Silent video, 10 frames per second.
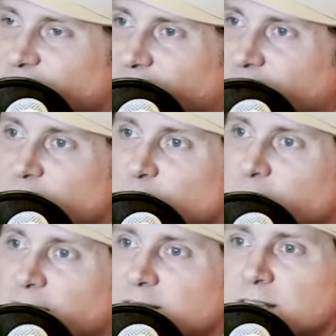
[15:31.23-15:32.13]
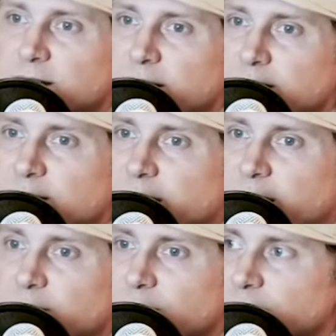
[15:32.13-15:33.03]
that new PSE that he
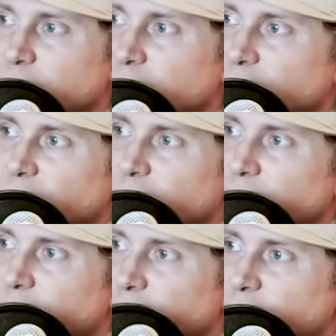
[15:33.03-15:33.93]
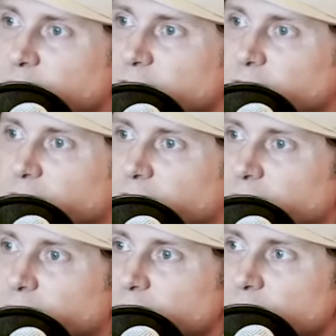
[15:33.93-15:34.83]
sent was it's uh
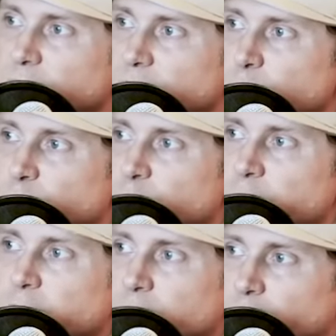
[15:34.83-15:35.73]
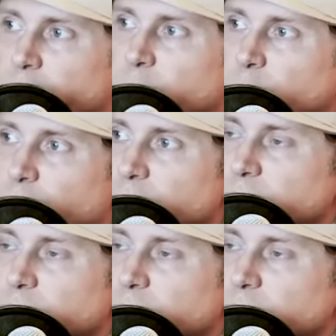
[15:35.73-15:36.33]
it it's pretty incredible.